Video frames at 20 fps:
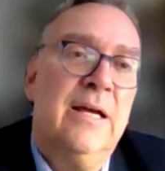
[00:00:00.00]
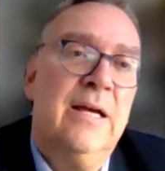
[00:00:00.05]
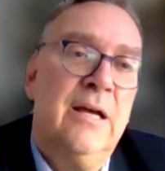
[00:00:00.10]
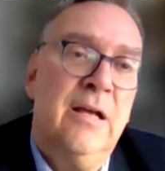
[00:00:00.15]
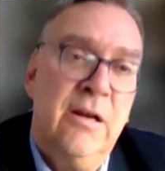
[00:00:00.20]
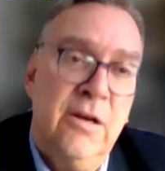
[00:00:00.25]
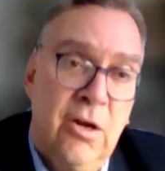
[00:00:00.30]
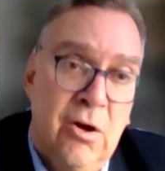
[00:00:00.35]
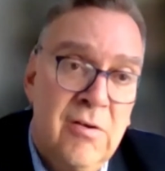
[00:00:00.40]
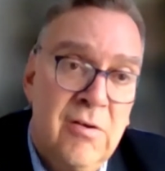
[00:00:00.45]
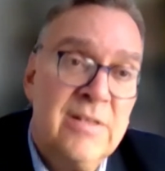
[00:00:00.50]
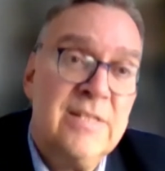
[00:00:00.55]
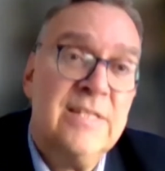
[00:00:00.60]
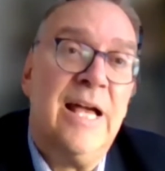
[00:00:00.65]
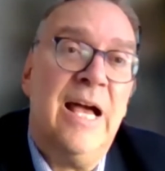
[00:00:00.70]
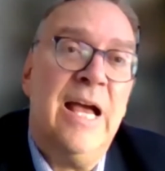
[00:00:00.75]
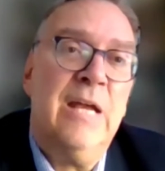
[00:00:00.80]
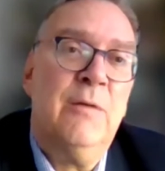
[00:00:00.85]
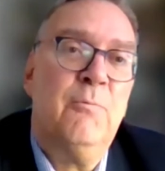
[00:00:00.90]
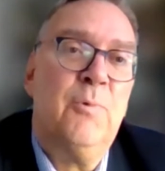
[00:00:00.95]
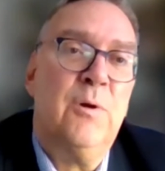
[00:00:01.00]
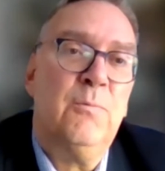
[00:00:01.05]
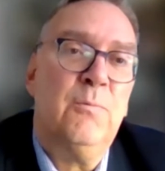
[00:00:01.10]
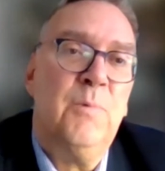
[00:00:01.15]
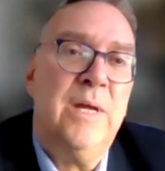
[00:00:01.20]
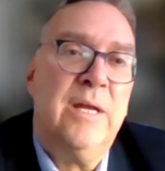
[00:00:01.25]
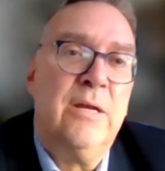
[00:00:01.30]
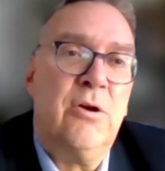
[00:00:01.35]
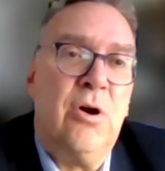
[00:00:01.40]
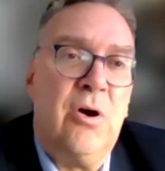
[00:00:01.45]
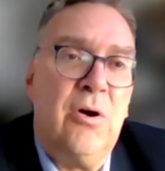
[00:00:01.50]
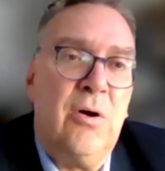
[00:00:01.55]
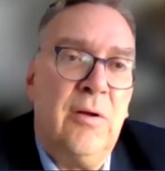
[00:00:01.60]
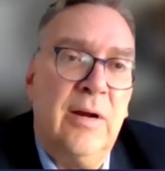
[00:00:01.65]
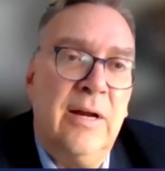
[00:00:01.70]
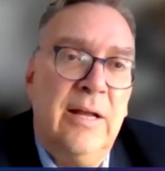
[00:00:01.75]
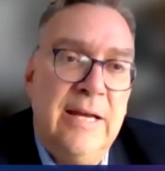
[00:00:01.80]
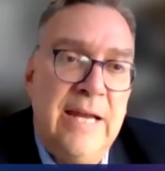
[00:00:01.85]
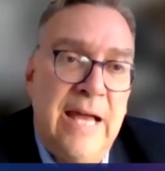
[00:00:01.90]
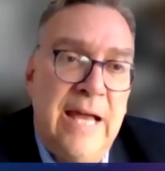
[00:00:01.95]
alongside what we
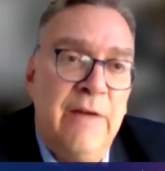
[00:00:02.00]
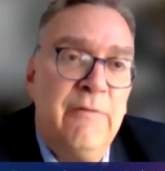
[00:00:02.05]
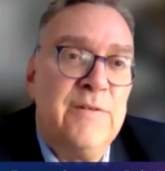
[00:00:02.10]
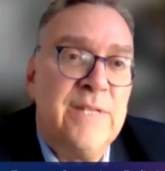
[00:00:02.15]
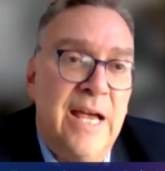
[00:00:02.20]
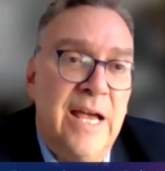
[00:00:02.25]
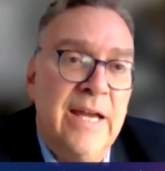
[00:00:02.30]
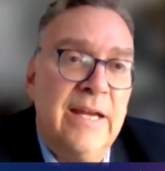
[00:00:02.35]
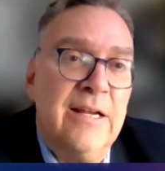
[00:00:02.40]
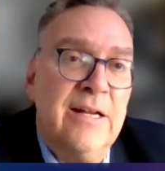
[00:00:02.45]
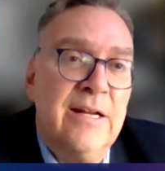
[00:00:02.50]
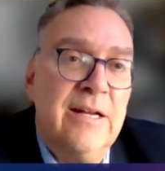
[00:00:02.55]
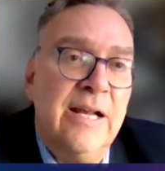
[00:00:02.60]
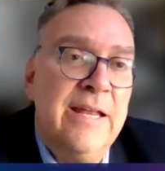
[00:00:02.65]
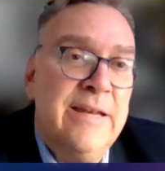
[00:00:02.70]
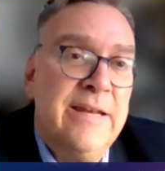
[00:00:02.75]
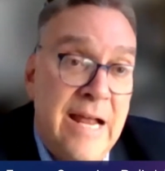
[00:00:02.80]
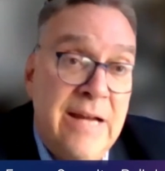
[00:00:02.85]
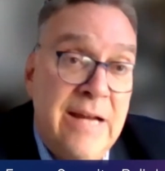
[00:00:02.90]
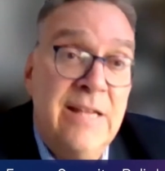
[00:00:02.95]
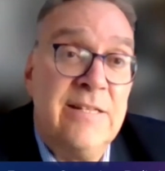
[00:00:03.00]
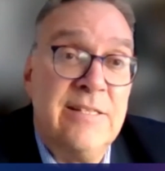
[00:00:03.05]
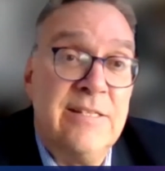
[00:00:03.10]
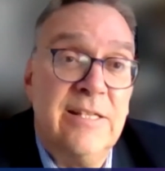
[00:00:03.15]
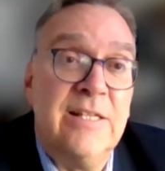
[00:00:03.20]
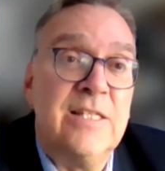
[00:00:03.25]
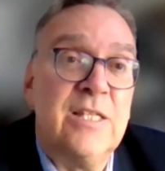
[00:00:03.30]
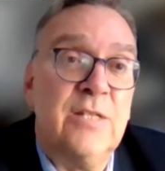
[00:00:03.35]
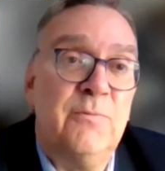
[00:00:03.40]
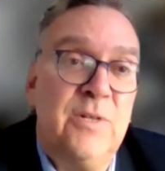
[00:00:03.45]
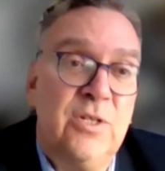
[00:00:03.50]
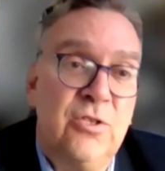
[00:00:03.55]
call life cycle analysis,